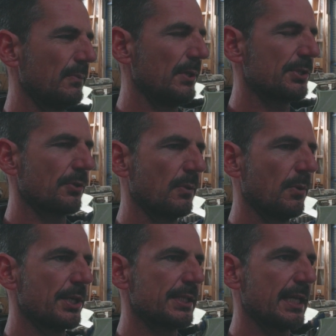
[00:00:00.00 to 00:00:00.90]
We sort of
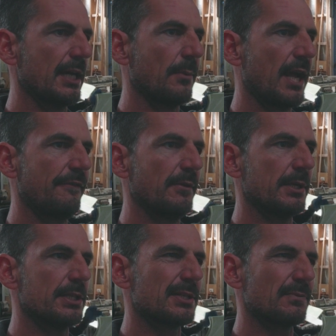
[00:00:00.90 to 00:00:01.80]
wanted to get away from
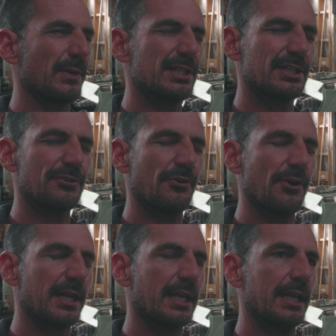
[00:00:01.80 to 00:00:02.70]
it. We're just
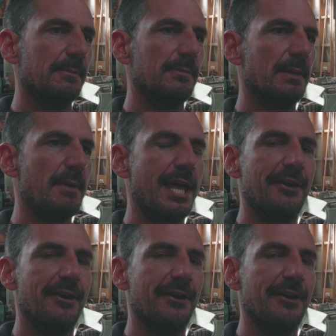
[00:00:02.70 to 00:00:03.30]
trying to keep the amount